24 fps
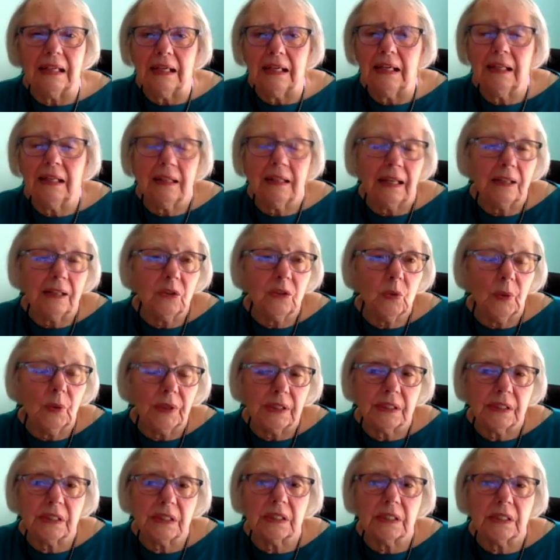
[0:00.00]
And that's what
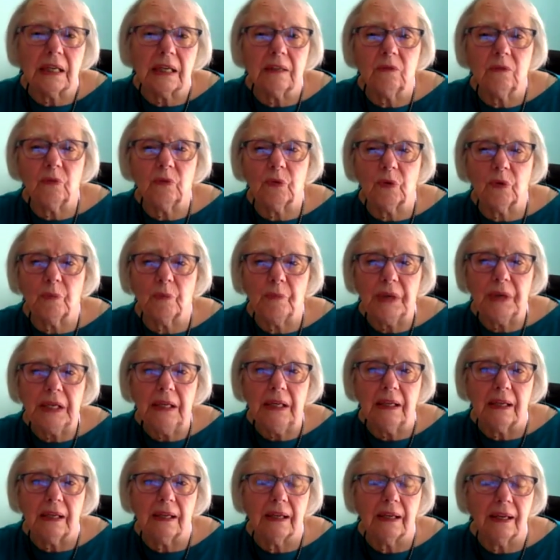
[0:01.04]
it's done for
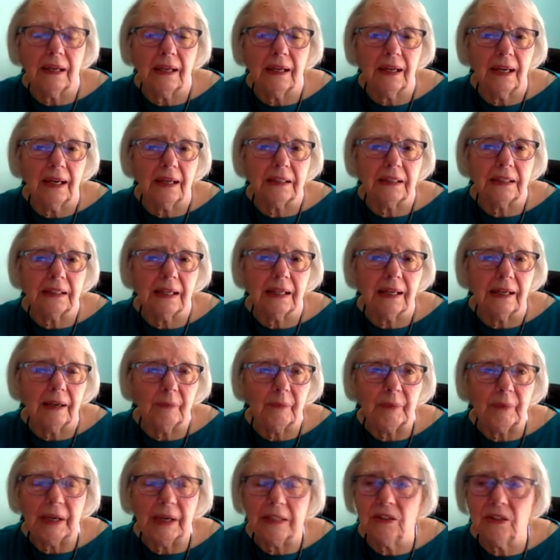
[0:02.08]
me. And
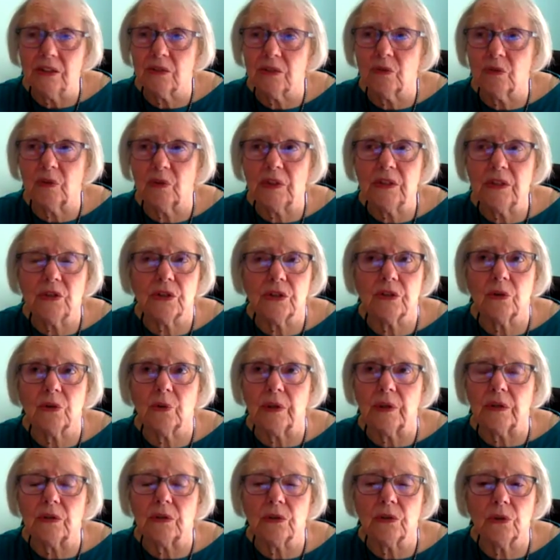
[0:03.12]
I just finished
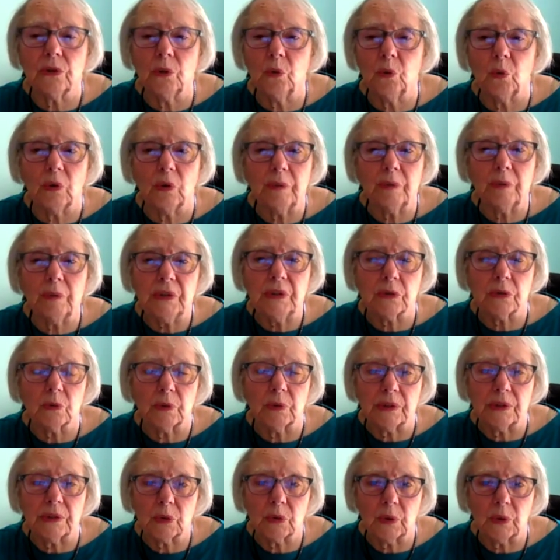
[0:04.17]
doing two women's
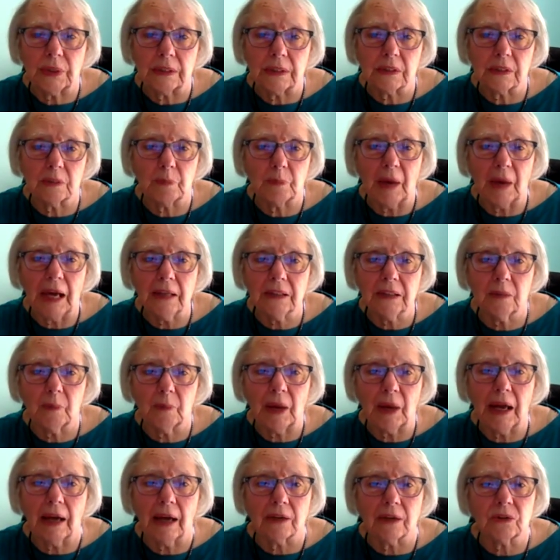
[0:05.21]
retreats back to
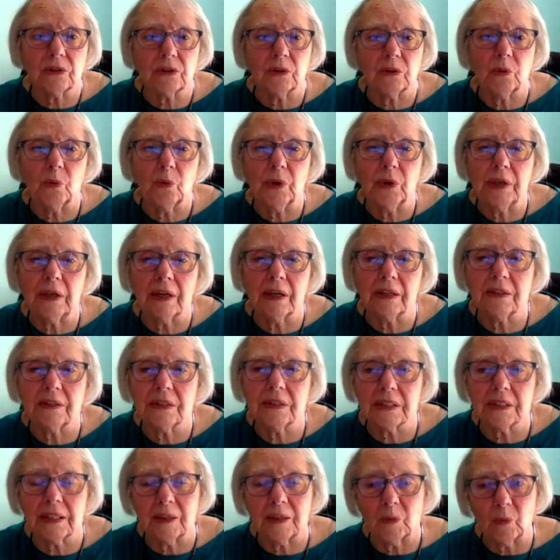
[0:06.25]
back, 2
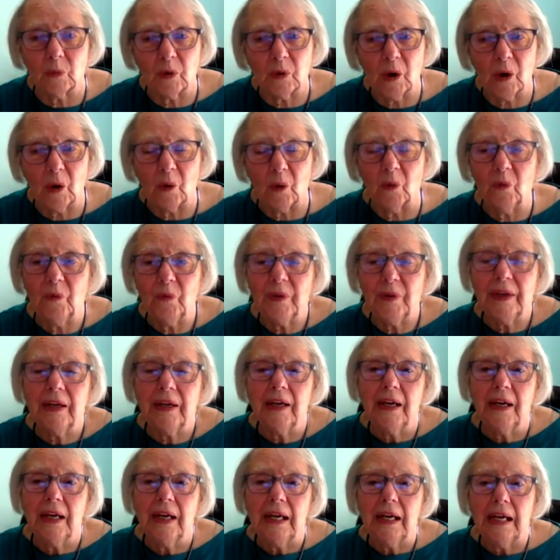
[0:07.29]
weekends in a row
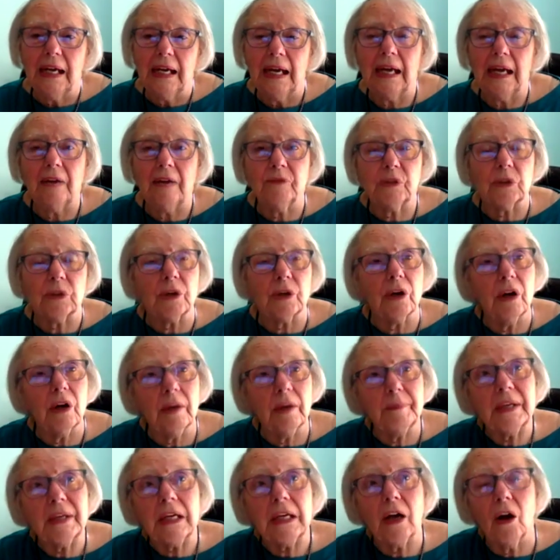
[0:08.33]
after
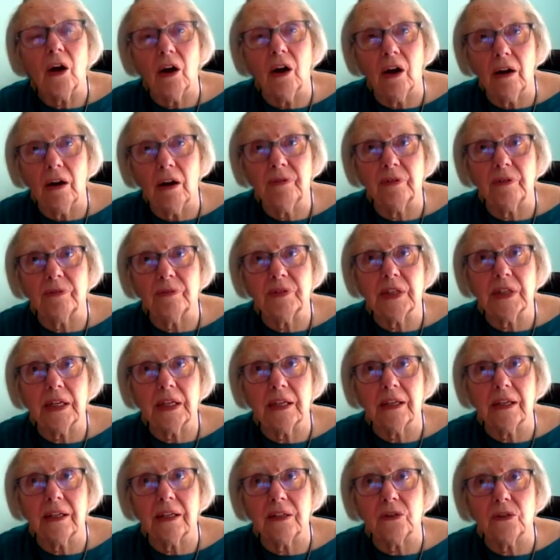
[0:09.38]
coming off of
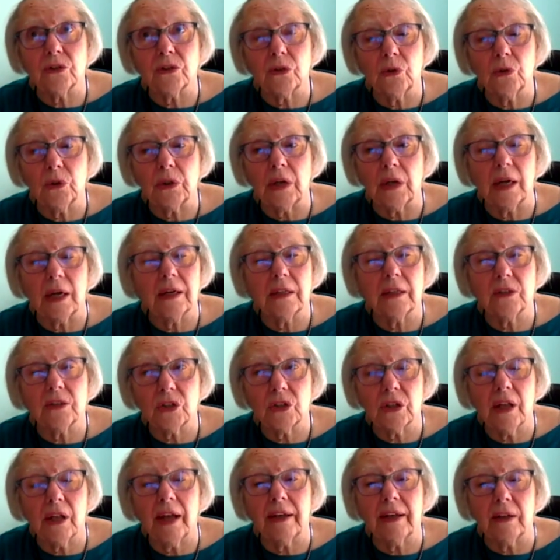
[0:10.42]
taking June,
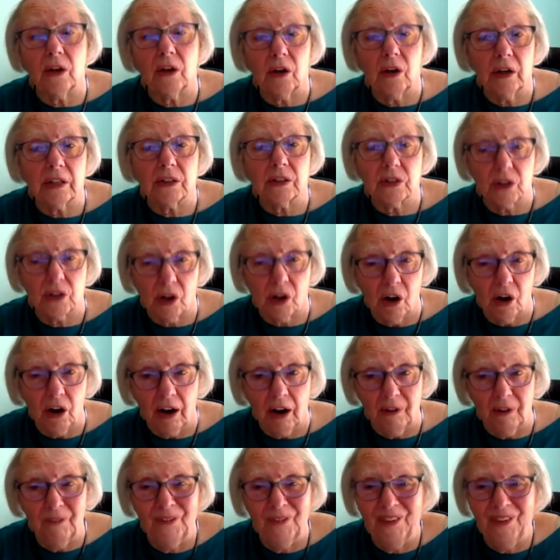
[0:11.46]
July, and August off.